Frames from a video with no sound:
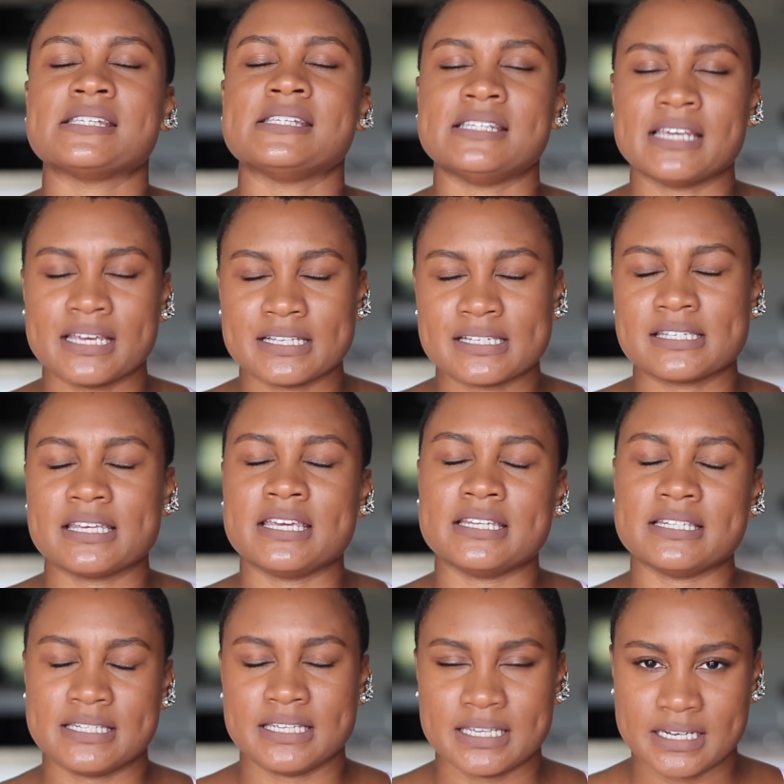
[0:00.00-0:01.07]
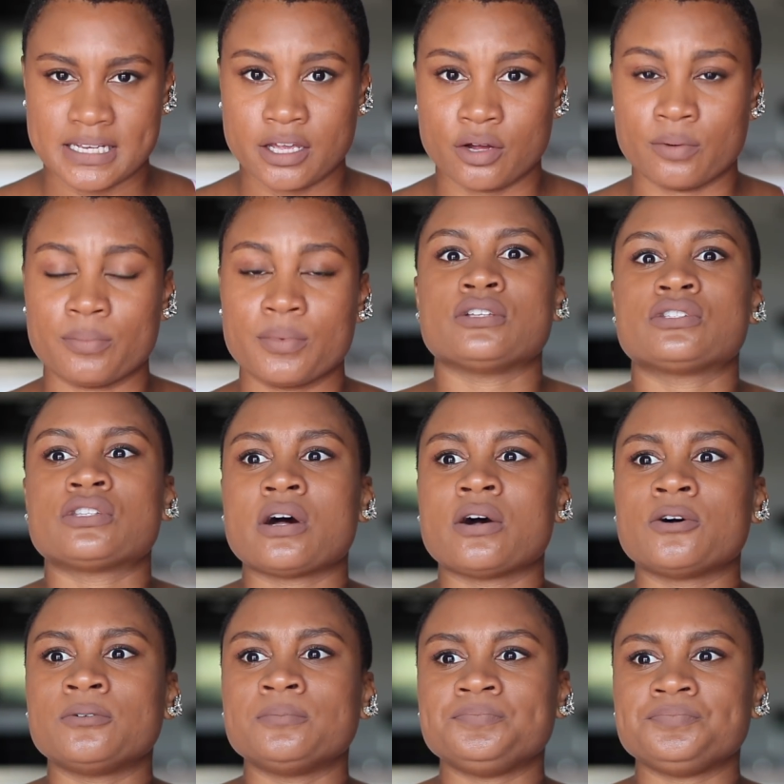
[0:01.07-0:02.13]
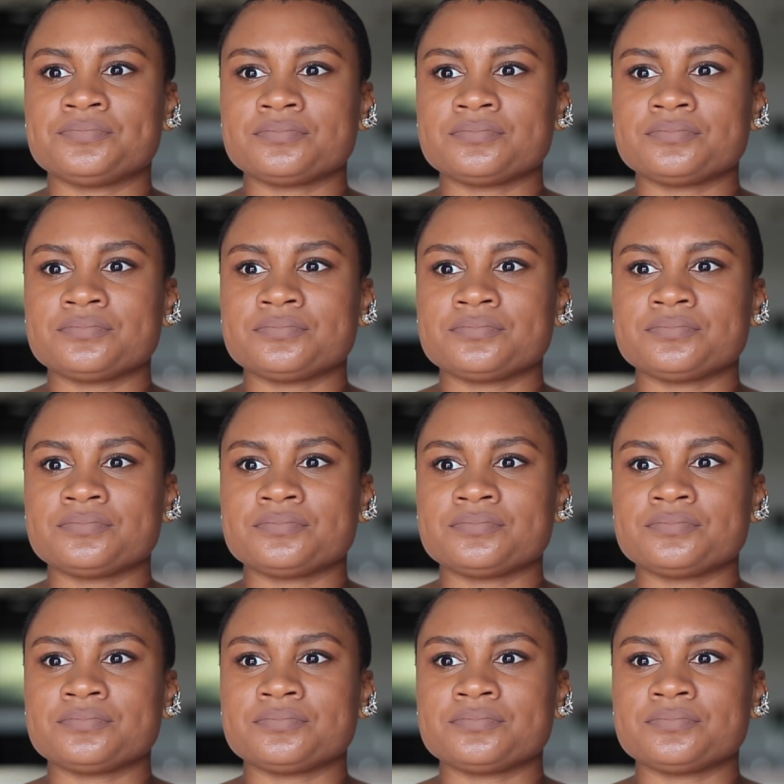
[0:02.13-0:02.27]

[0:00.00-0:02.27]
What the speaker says: Yes, it did help. So